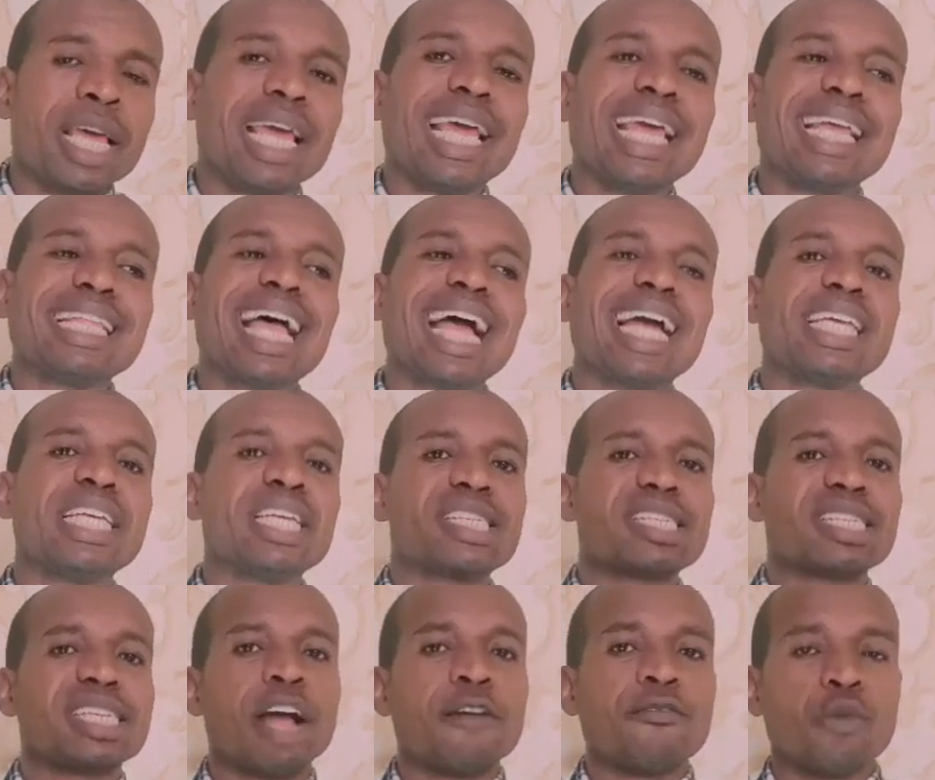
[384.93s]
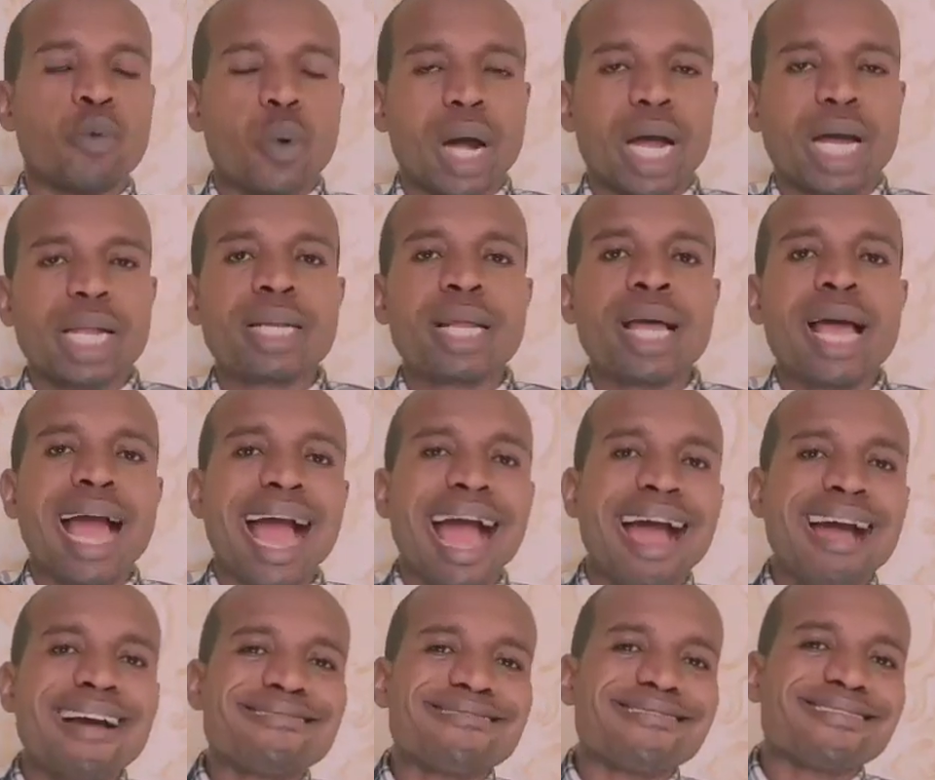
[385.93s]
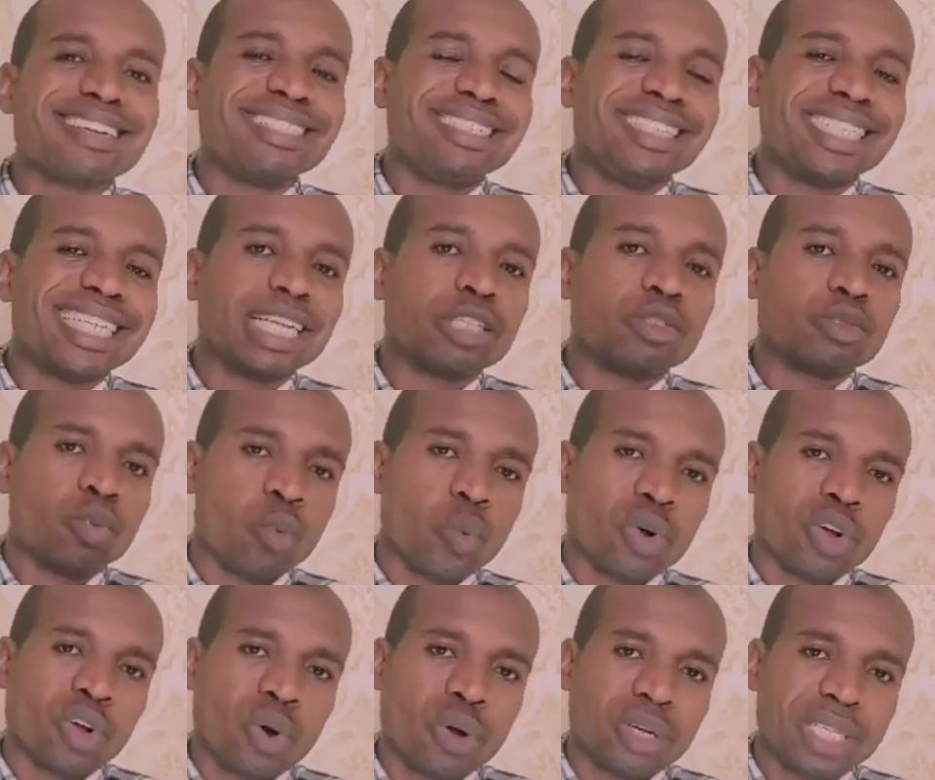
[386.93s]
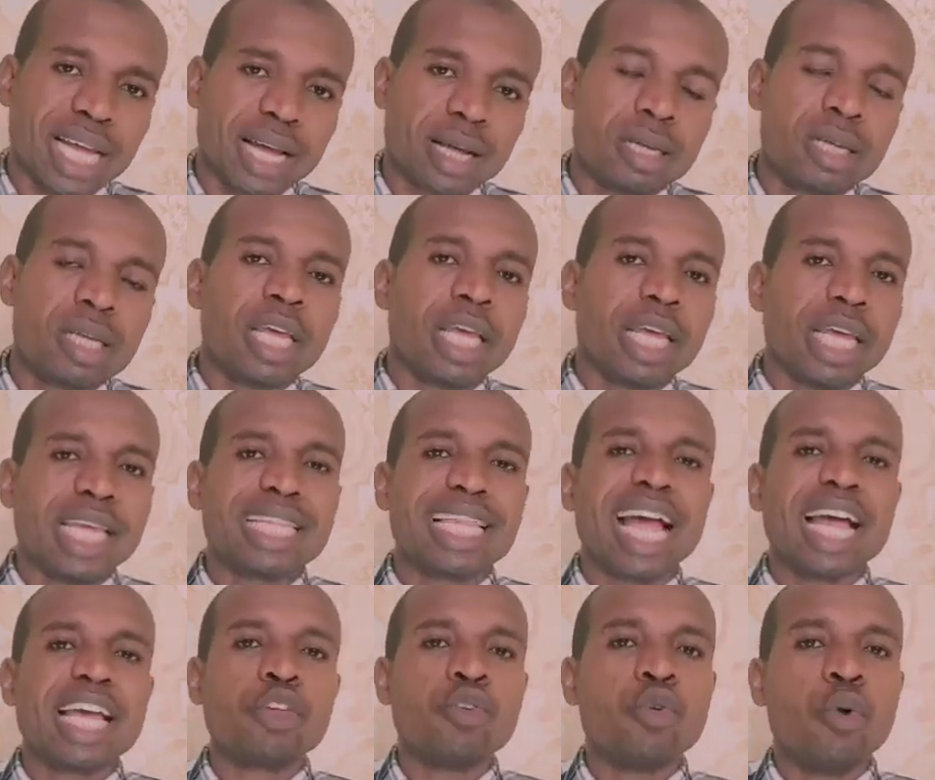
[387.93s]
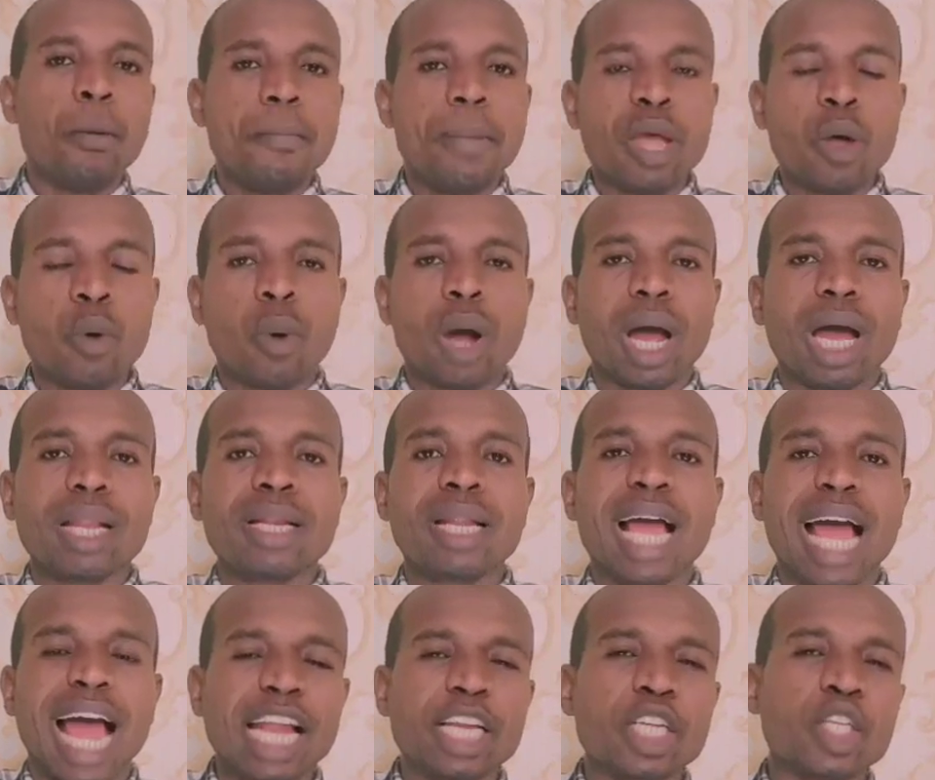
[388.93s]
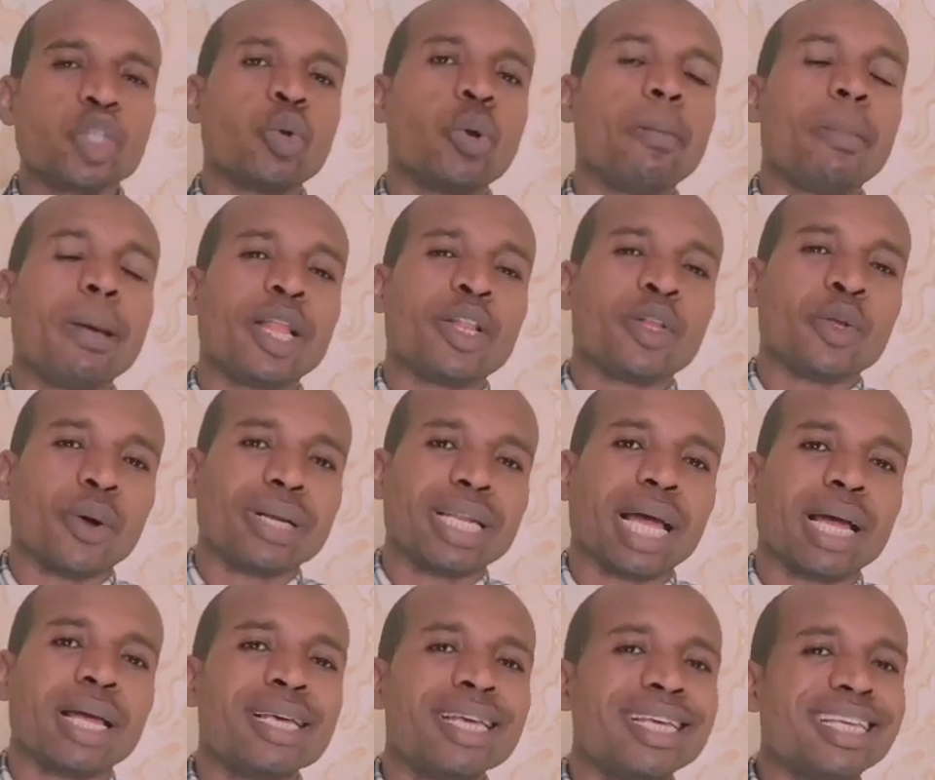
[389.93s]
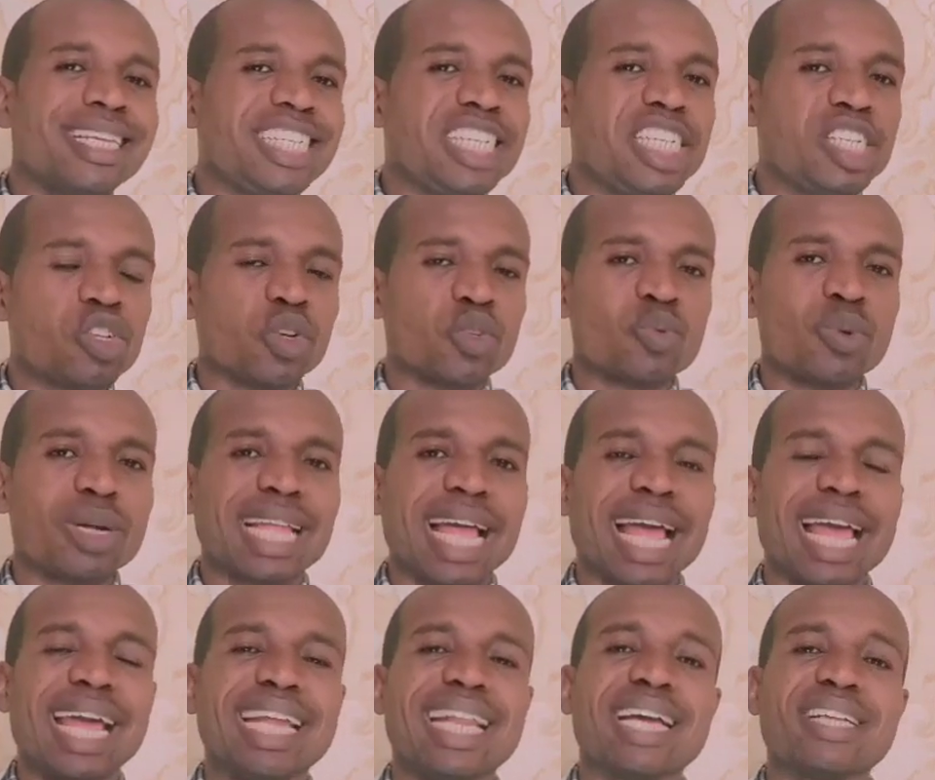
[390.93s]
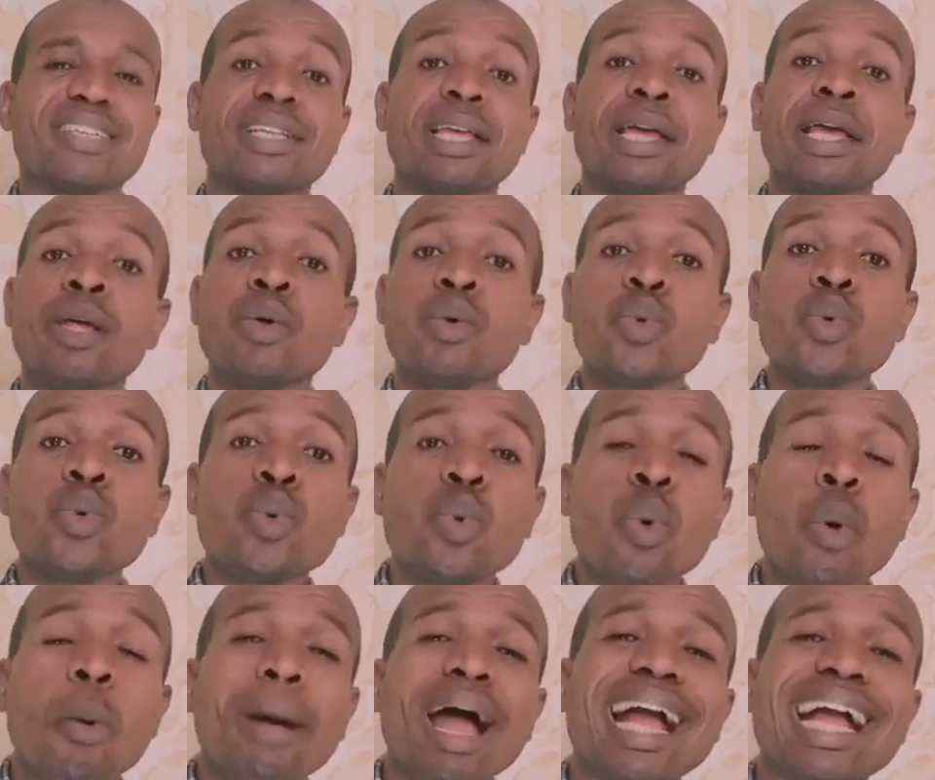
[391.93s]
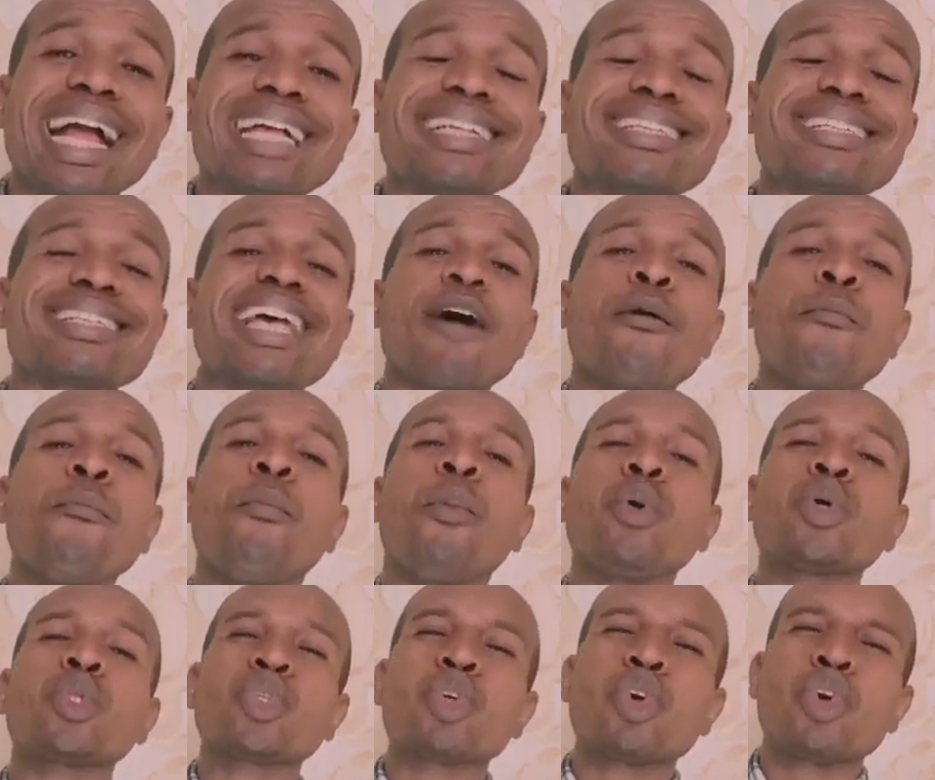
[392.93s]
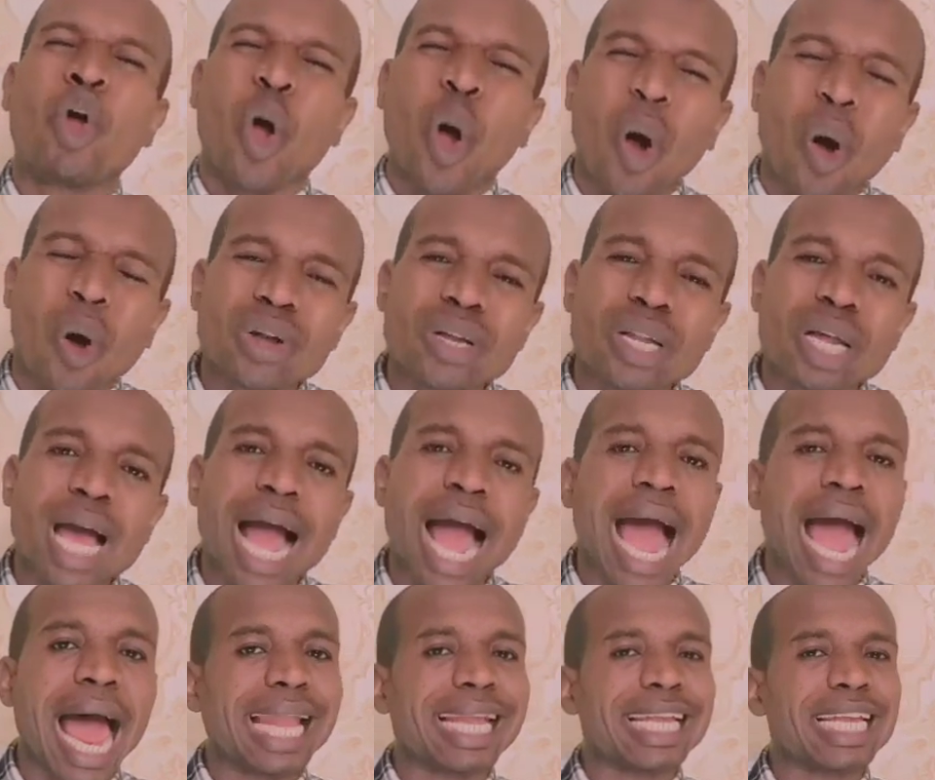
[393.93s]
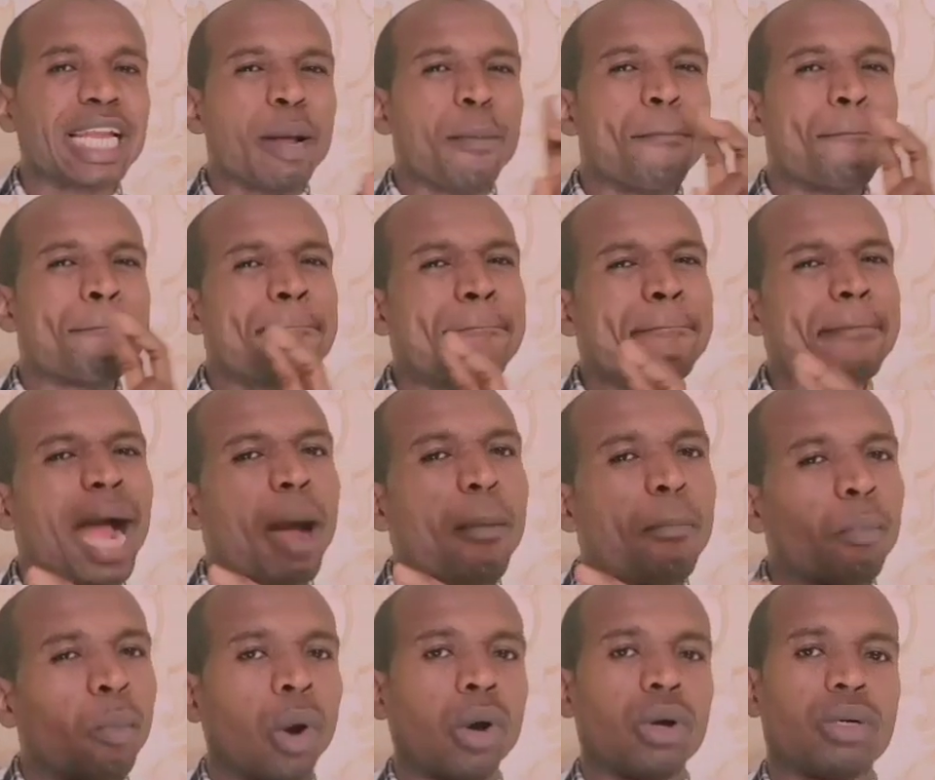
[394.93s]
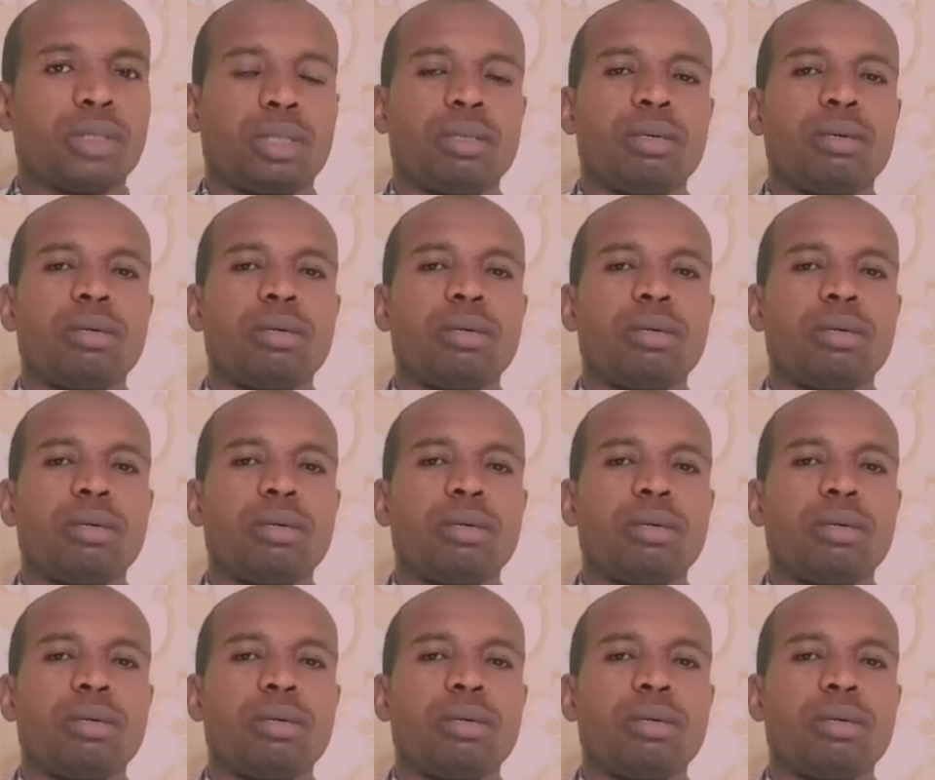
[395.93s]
Either he serve one and reject other. Either he obey one and disobey the other. Jesus went ahead and said, no man can serve both God and mammon.